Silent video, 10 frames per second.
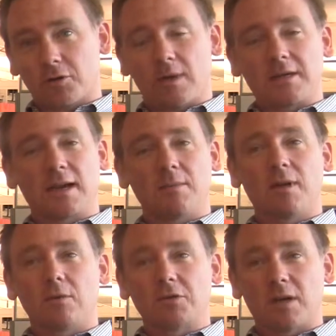My
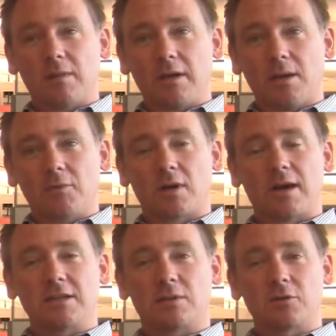timeline was coming up. So
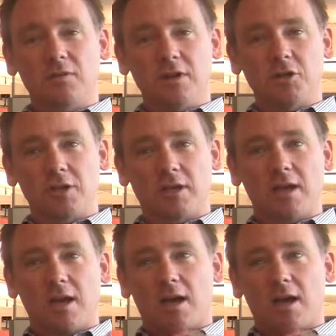as I was finishing,